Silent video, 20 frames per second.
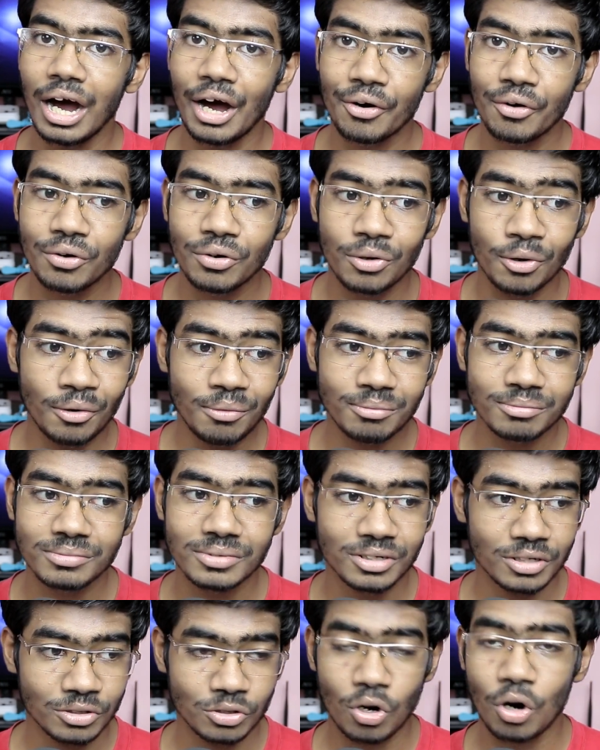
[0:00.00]
I don't
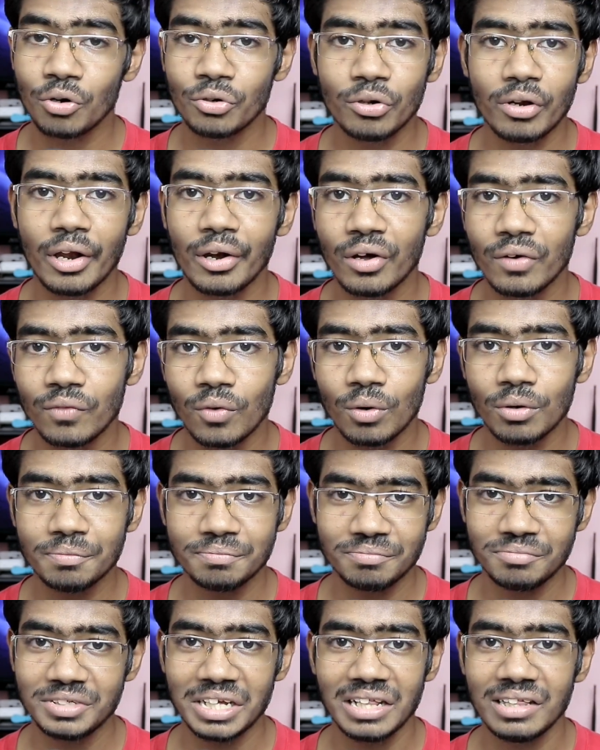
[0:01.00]
know. Talk to
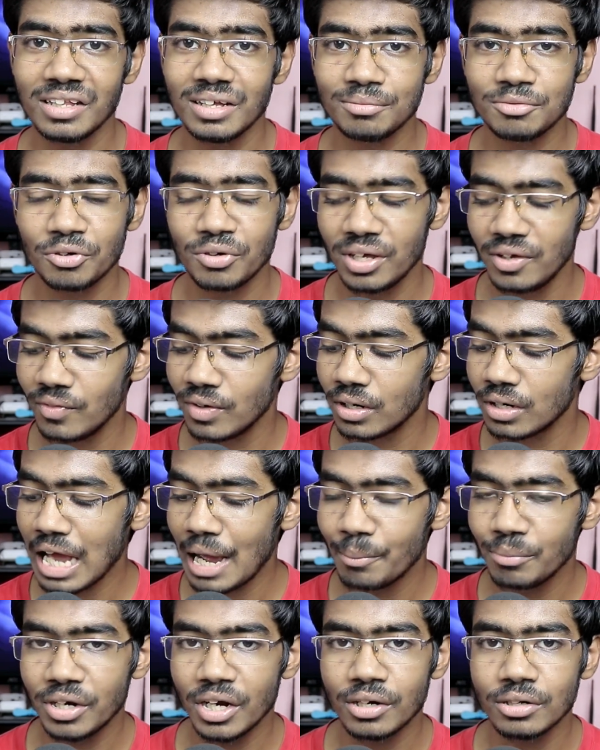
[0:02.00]
Lenovo, tell them to give you an
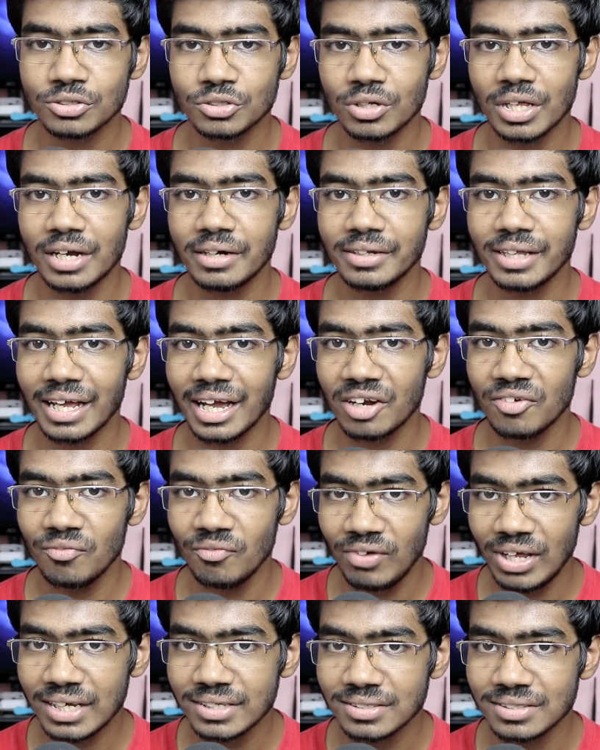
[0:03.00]
update so that they
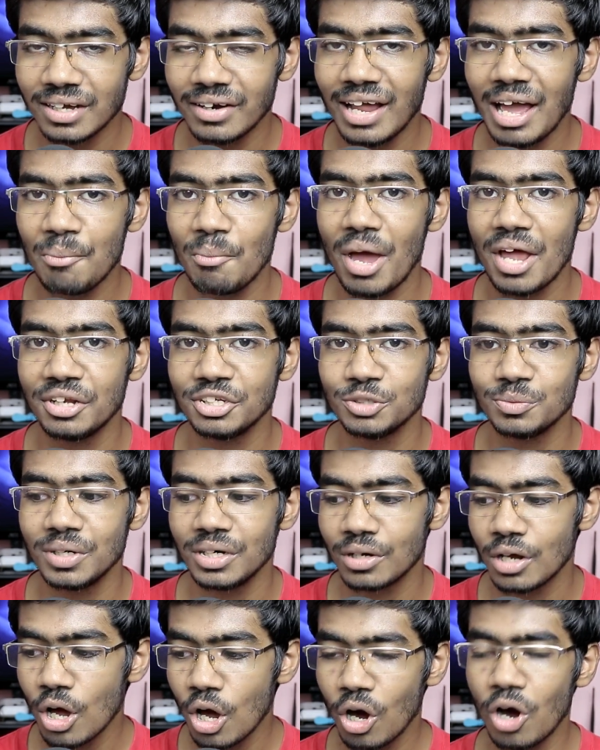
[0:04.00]
can fix the RAM
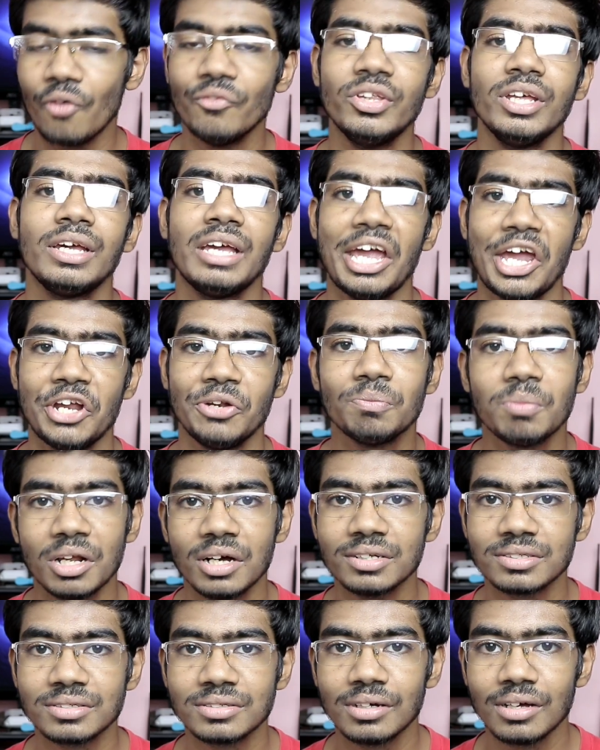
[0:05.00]
management of the K8
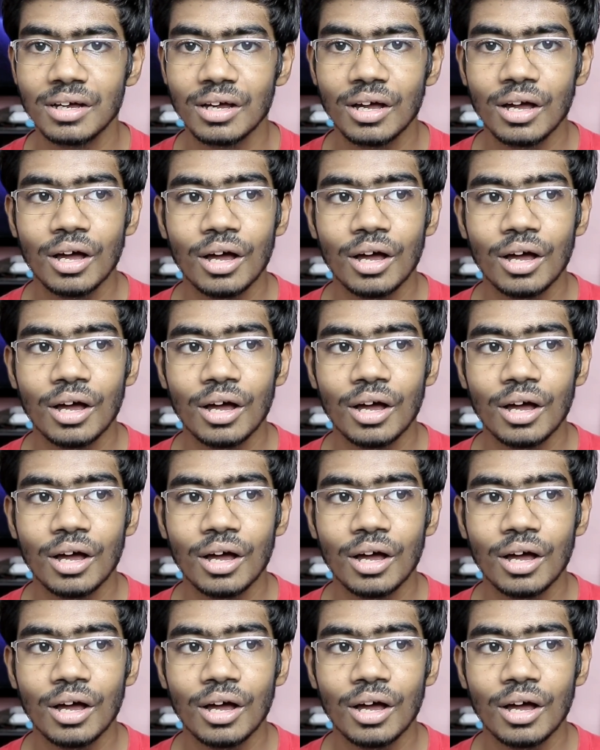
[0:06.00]
Plus.